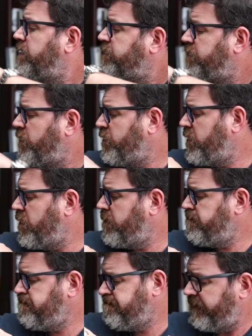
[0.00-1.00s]
Tone
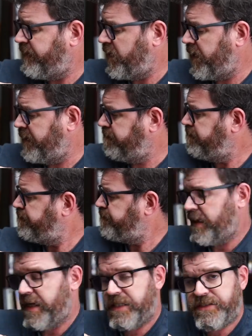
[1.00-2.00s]
arm, fine.
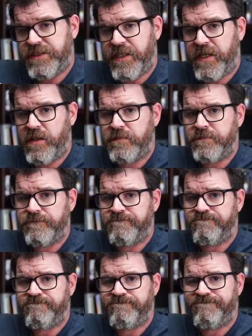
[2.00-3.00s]
Head shell,
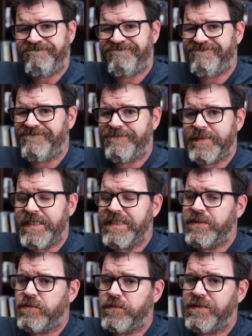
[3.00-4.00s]
I
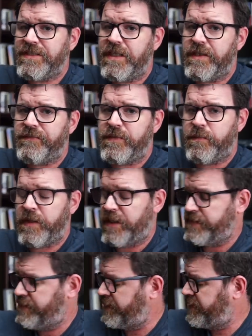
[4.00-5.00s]
don't love the
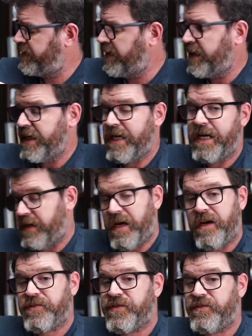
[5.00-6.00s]
plastic.
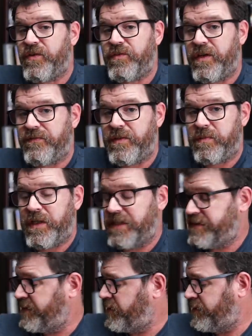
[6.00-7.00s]
I also don't love the
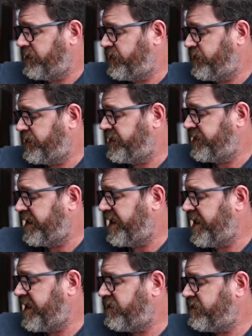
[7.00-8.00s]
plastic on the switches. And
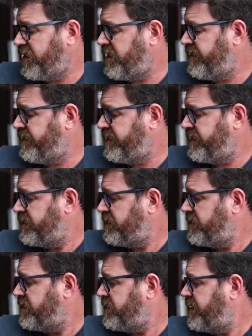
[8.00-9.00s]
I don't love
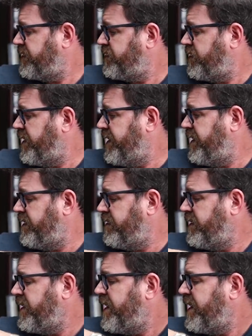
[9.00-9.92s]
this right here.